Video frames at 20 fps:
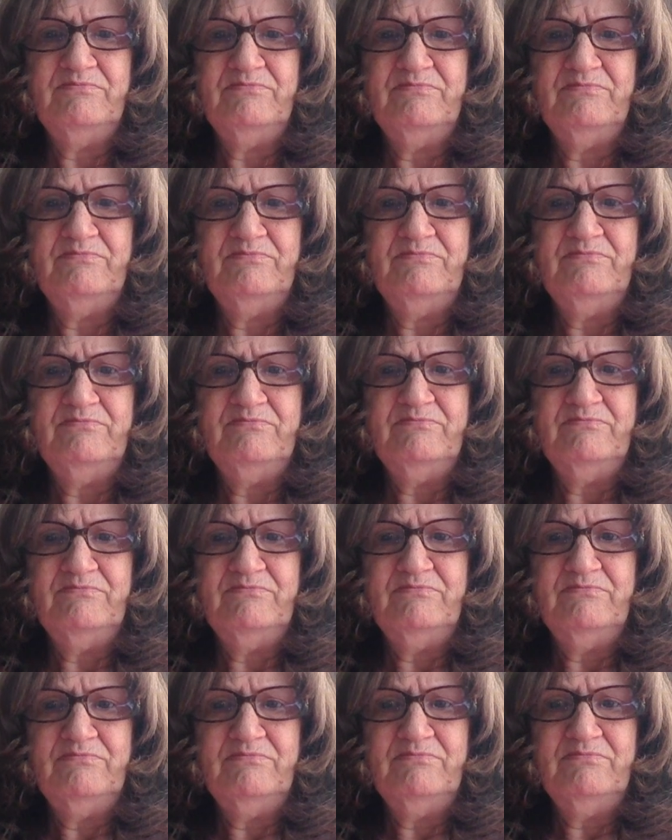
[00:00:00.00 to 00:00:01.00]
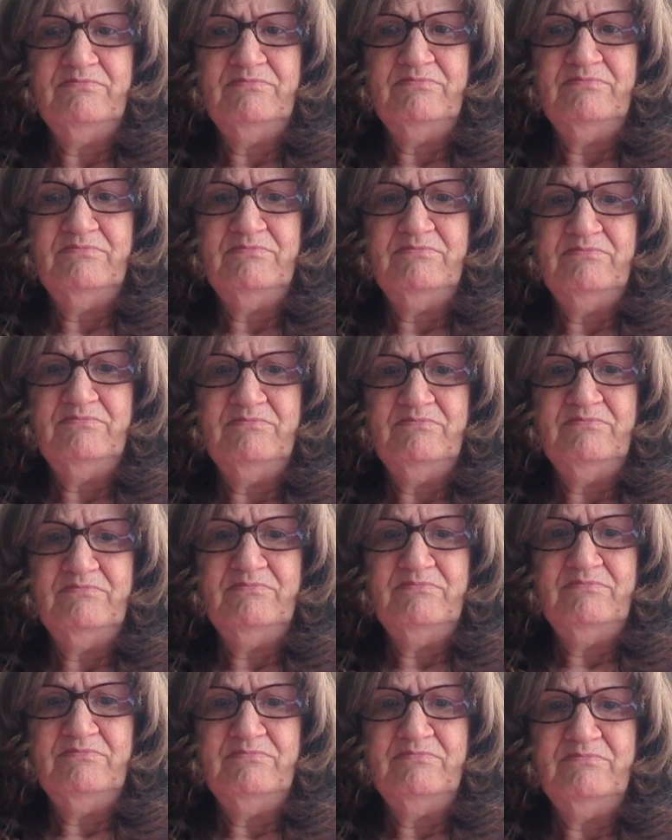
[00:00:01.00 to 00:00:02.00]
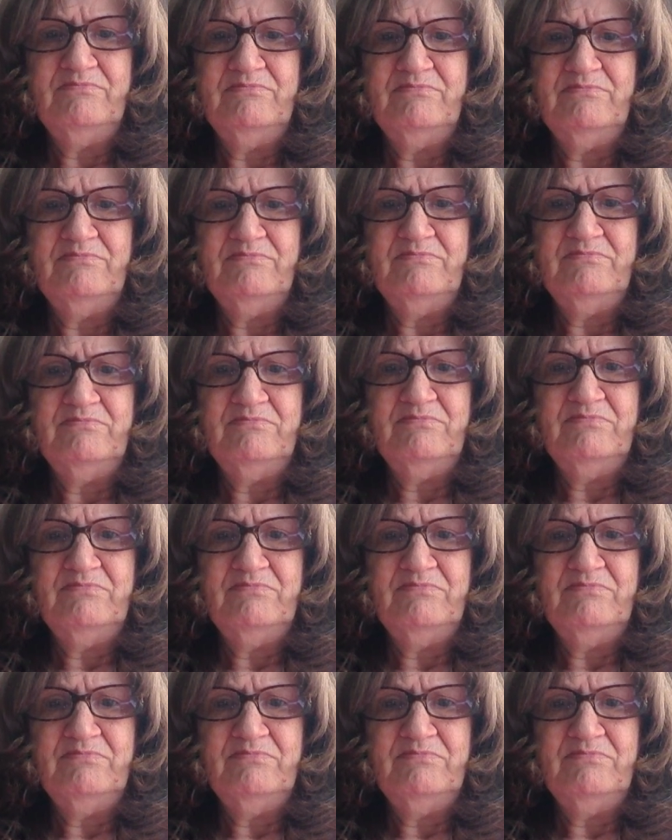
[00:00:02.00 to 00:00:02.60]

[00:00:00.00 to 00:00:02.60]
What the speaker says: Nothing is said.